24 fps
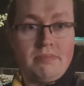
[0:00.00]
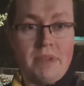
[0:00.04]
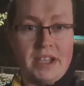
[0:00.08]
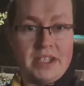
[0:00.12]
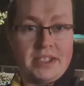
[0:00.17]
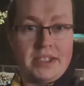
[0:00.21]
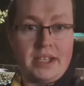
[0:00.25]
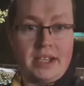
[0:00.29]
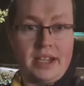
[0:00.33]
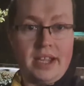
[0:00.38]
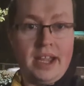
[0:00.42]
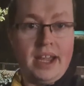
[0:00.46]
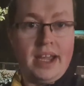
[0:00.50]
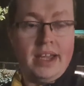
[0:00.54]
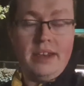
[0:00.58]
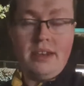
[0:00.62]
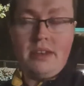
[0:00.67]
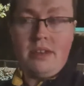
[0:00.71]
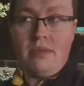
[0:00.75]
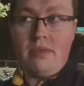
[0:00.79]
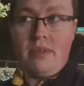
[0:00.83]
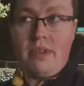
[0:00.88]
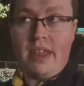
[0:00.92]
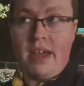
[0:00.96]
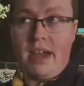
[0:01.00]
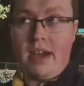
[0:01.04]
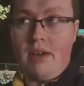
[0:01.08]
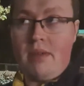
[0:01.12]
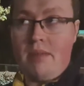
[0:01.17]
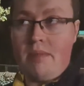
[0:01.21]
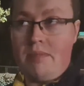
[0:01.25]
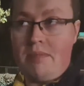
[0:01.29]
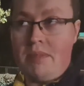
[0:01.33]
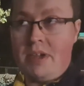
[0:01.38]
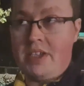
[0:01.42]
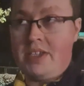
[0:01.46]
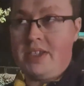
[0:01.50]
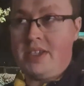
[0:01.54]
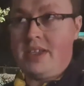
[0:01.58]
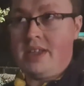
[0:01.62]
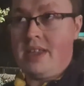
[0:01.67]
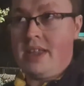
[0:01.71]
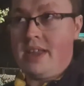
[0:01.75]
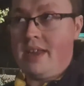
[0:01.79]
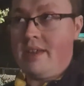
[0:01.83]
best I can, without pissing